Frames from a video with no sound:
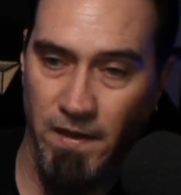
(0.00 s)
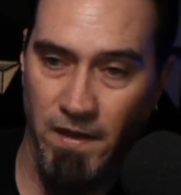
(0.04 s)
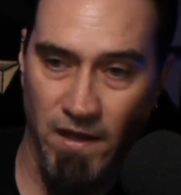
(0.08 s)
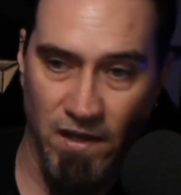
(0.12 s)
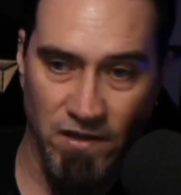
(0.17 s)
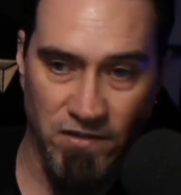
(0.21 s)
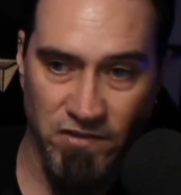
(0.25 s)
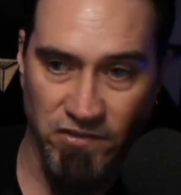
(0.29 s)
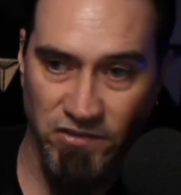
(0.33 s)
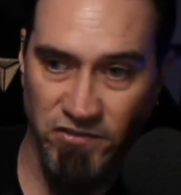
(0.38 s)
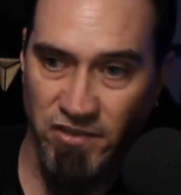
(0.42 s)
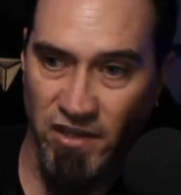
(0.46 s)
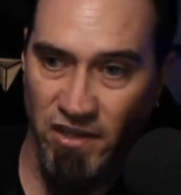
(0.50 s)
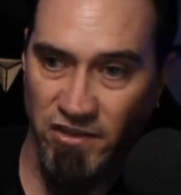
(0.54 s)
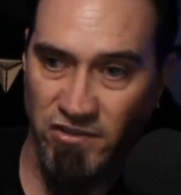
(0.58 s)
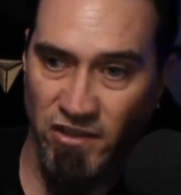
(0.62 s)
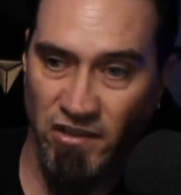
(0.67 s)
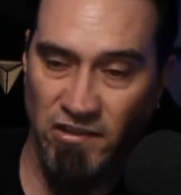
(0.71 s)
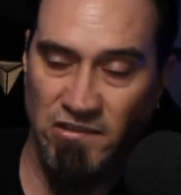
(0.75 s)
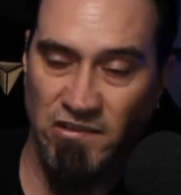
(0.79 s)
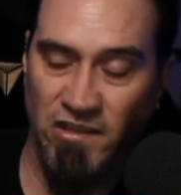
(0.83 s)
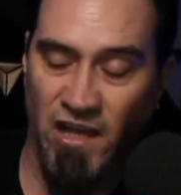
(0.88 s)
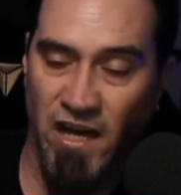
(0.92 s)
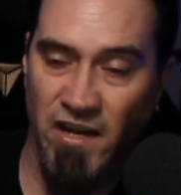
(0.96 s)
It just takes a
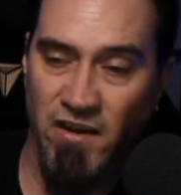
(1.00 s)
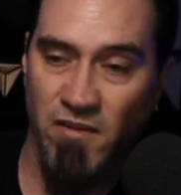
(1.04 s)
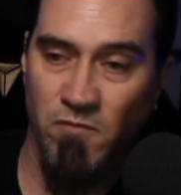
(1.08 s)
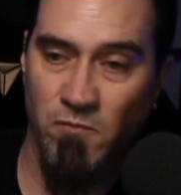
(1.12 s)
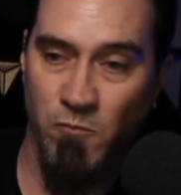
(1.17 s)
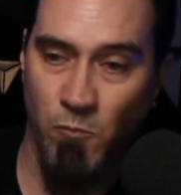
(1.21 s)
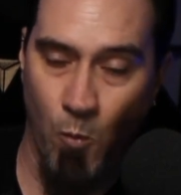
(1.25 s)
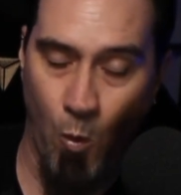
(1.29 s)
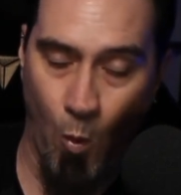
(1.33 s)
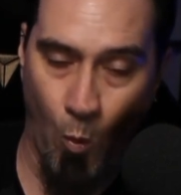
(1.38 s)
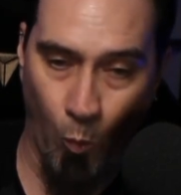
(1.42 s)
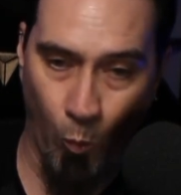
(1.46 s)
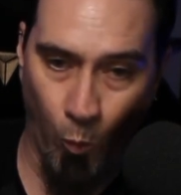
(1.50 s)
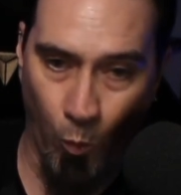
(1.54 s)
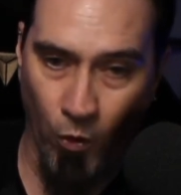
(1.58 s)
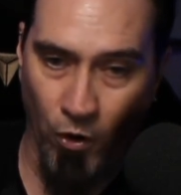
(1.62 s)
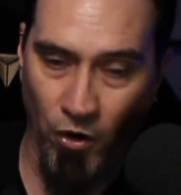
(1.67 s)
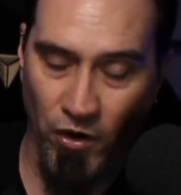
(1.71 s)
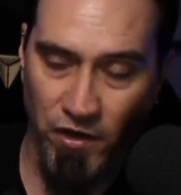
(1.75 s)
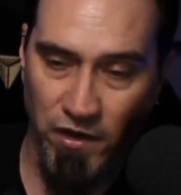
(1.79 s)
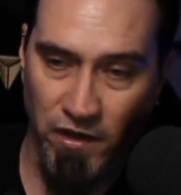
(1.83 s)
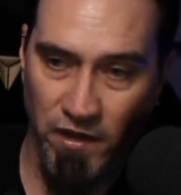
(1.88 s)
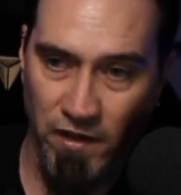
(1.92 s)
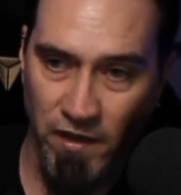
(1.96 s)
lot of
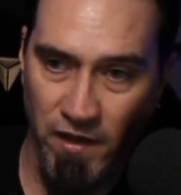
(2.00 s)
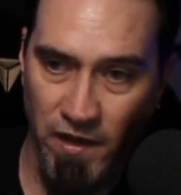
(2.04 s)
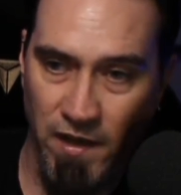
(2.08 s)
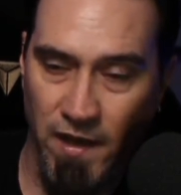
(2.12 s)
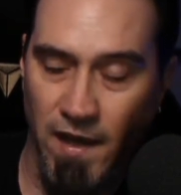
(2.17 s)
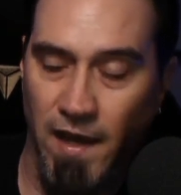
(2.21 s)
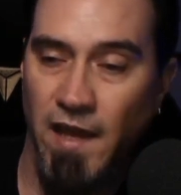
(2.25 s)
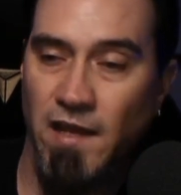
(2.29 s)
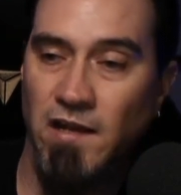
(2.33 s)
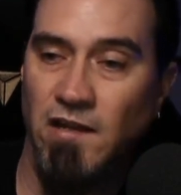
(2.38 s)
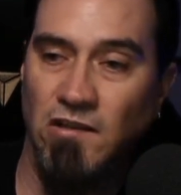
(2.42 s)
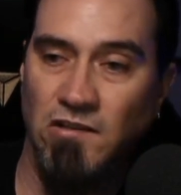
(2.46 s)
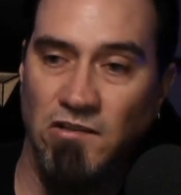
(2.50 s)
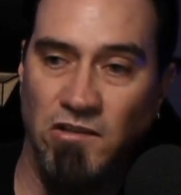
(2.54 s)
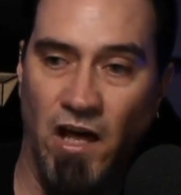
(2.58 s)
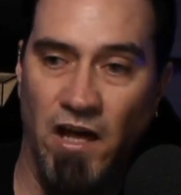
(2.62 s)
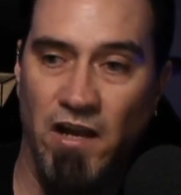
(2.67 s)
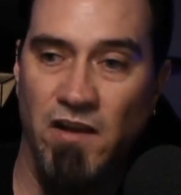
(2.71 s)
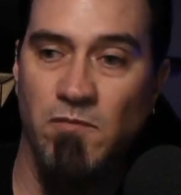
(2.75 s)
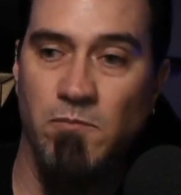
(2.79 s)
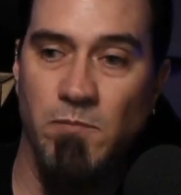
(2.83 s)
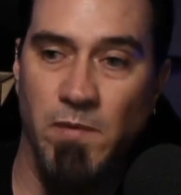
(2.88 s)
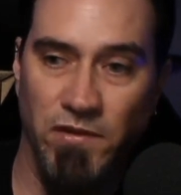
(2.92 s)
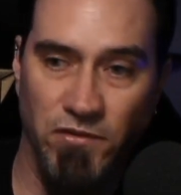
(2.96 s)
work and a lot
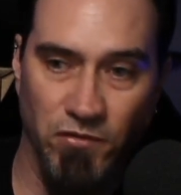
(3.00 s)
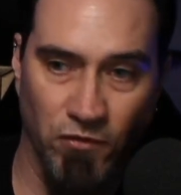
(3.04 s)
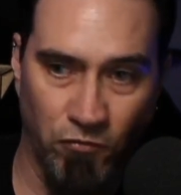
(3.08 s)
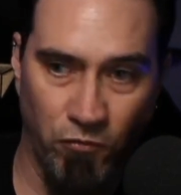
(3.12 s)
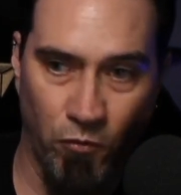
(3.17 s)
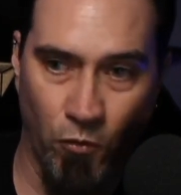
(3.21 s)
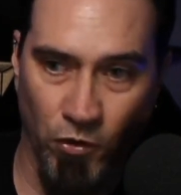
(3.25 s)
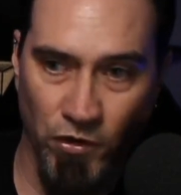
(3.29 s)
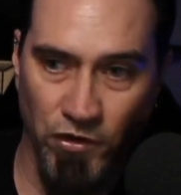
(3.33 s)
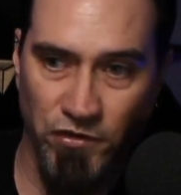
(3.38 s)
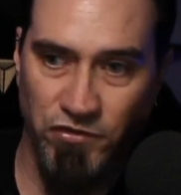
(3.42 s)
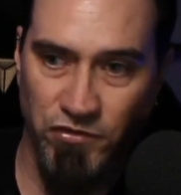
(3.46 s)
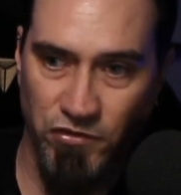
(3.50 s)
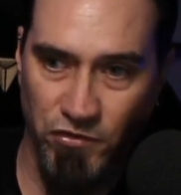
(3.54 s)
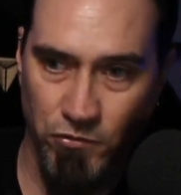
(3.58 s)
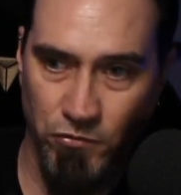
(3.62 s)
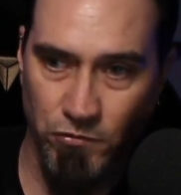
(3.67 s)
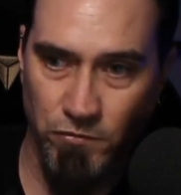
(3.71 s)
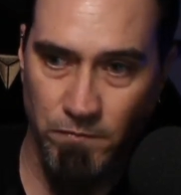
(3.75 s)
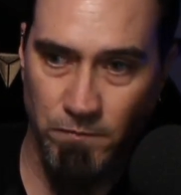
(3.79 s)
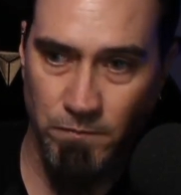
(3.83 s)
of mental fortitude.